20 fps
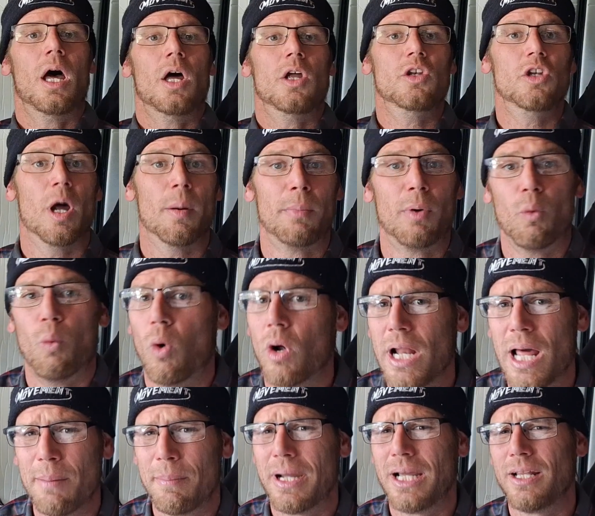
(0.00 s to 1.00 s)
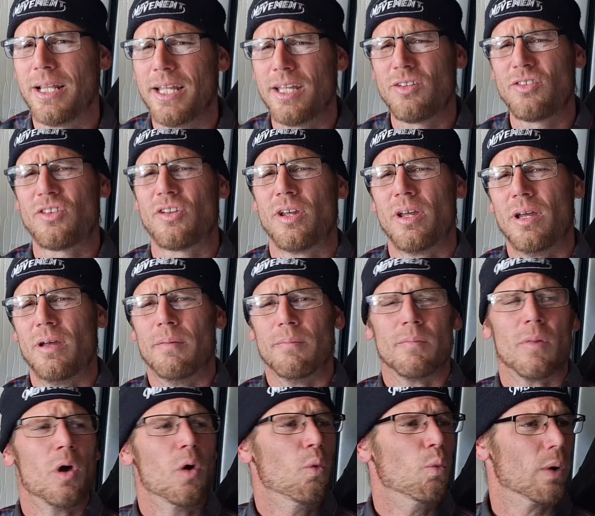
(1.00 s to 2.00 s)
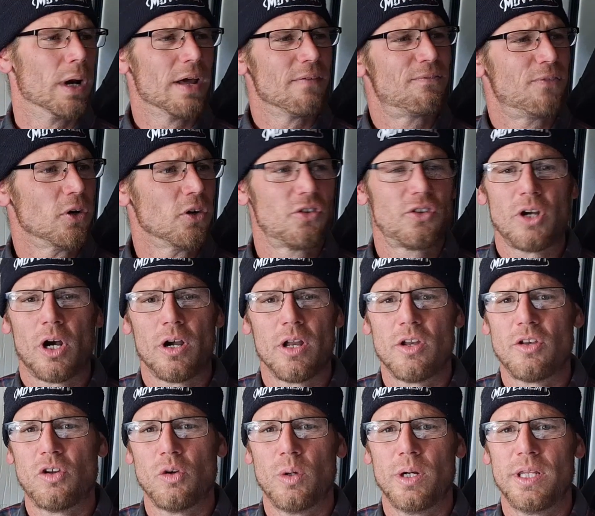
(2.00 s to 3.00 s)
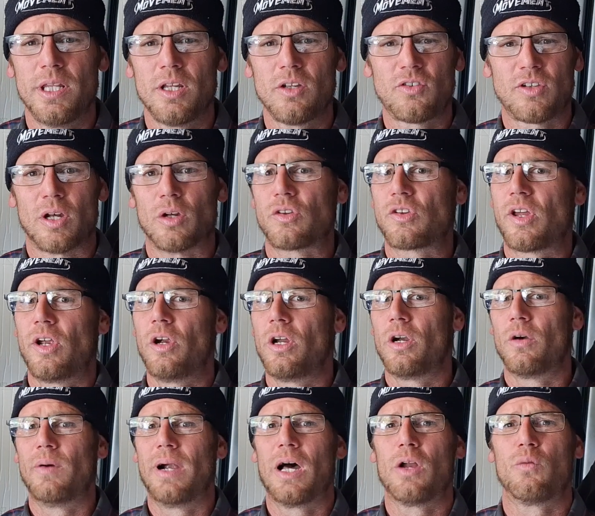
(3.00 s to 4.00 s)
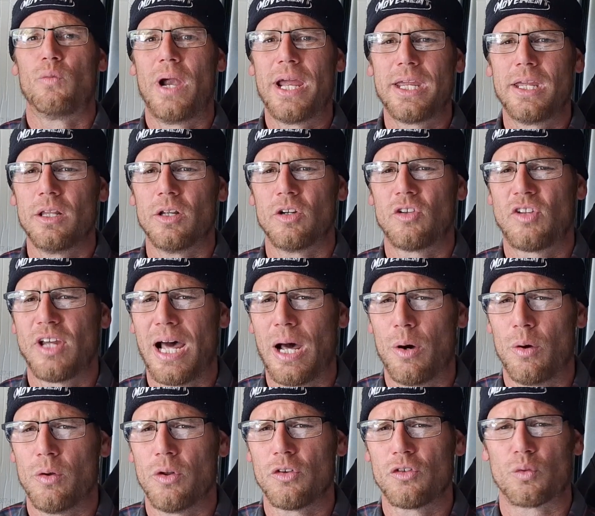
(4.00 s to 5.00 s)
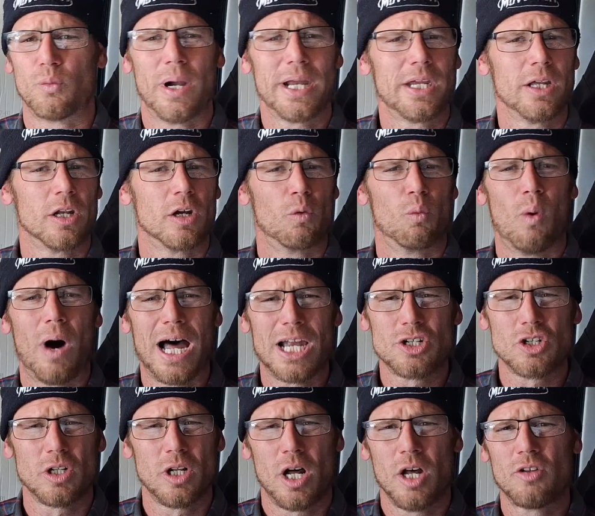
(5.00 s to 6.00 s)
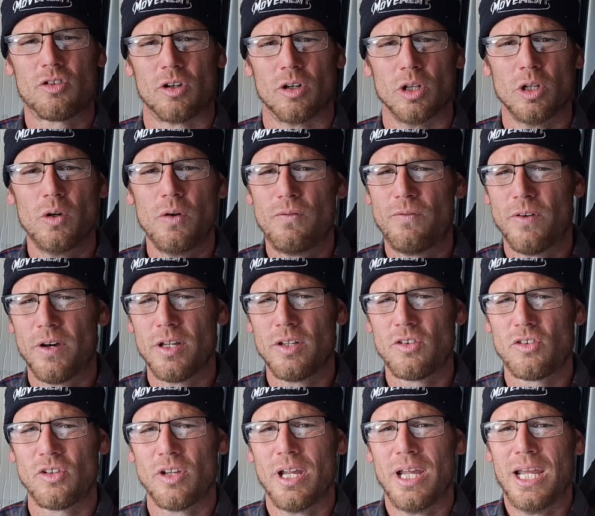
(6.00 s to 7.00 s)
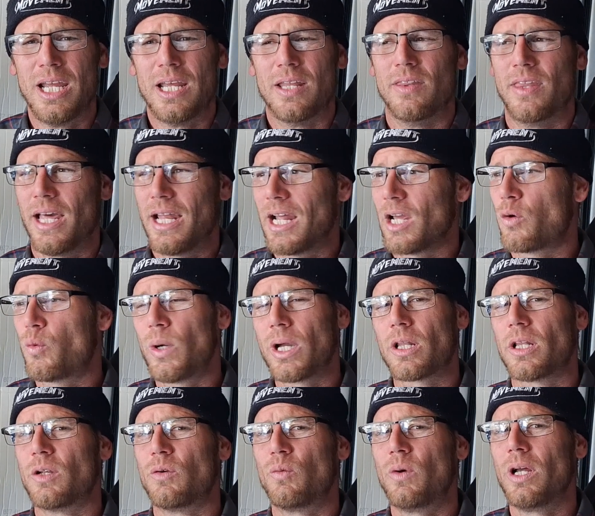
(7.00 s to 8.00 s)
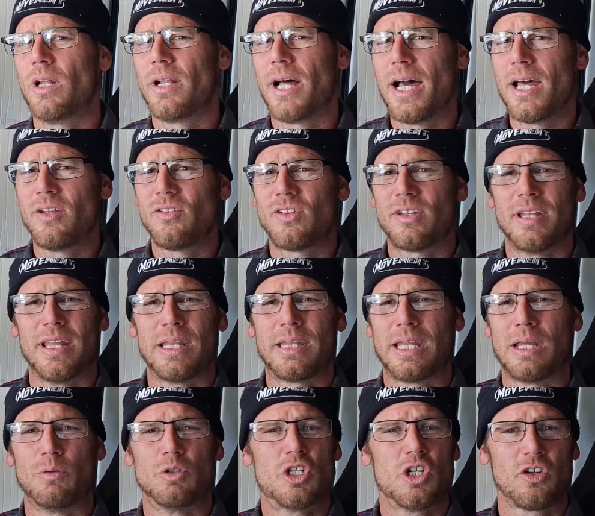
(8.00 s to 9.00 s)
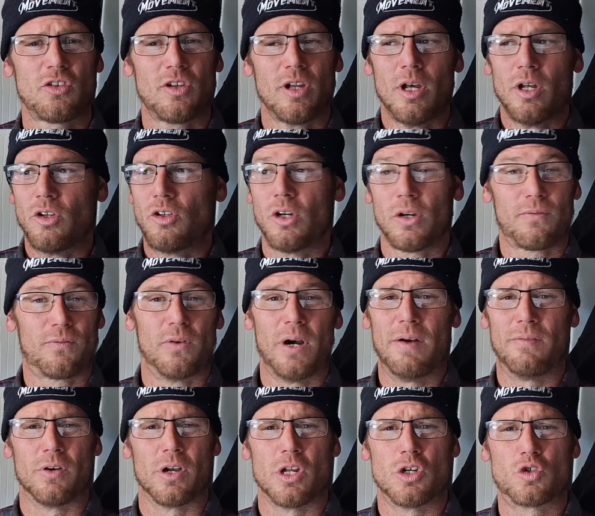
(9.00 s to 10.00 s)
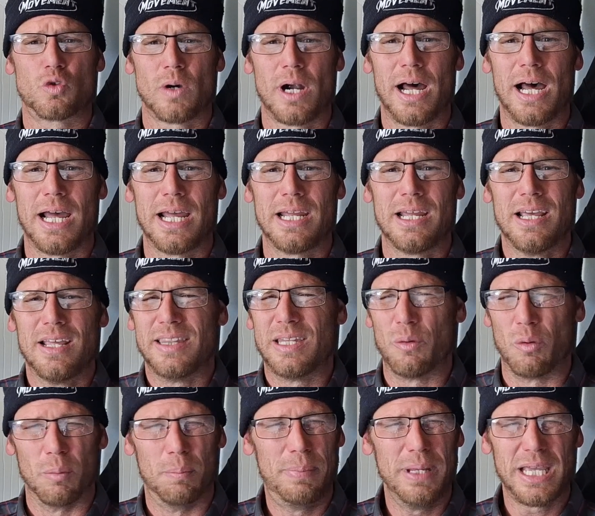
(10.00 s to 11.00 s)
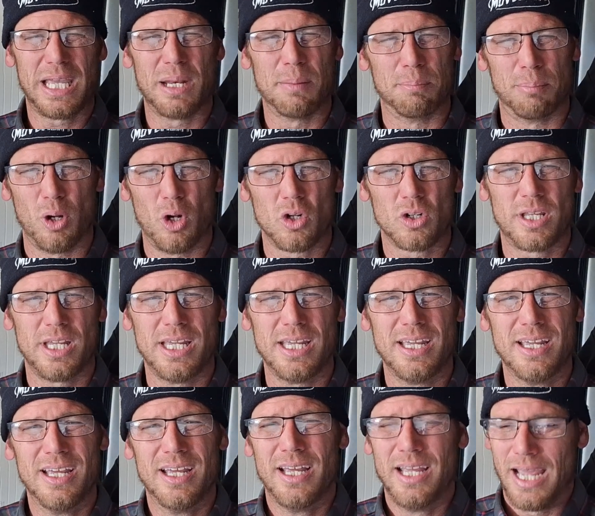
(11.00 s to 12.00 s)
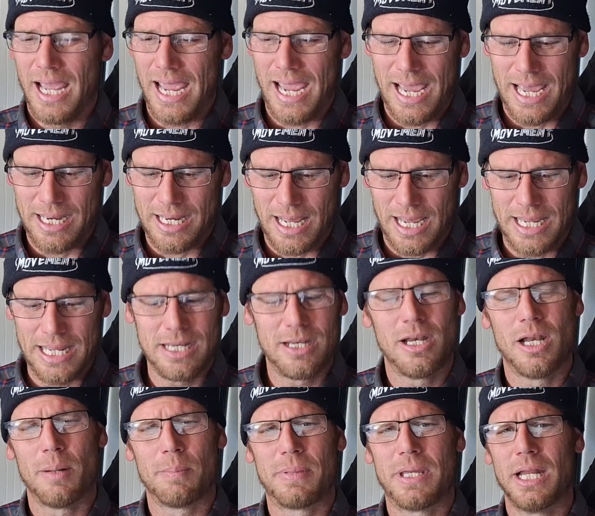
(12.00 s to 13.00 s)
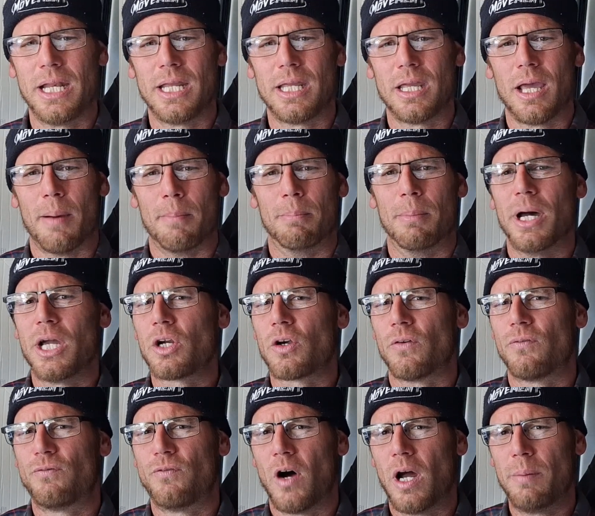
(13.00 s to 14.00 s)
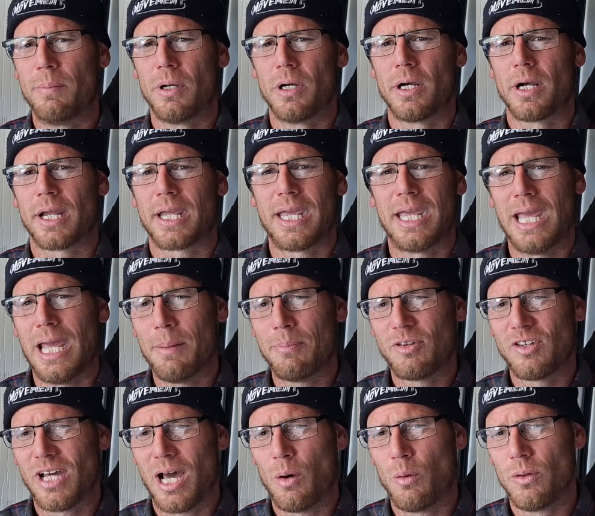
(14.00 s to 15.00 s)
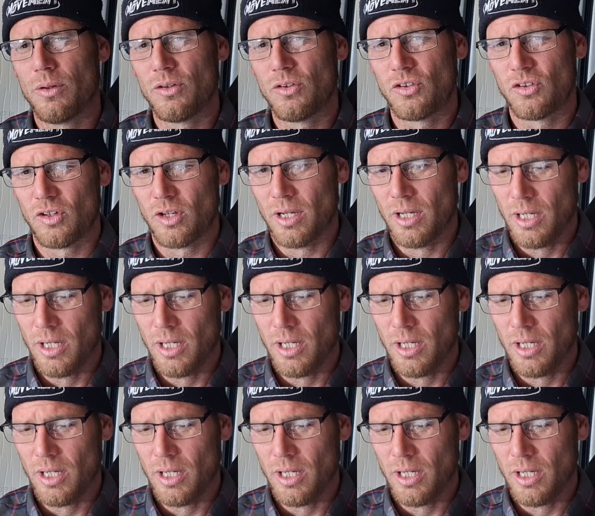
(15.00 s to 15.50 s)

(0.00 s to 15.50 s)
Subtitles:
Number 1 on my list, when I first started doing this, I was carrying around regular towels, regular washcloths or loofahs. Then I quickly realized that they just took forever to dry. They were big and bulky. And I ended up getting microfiber camp towels.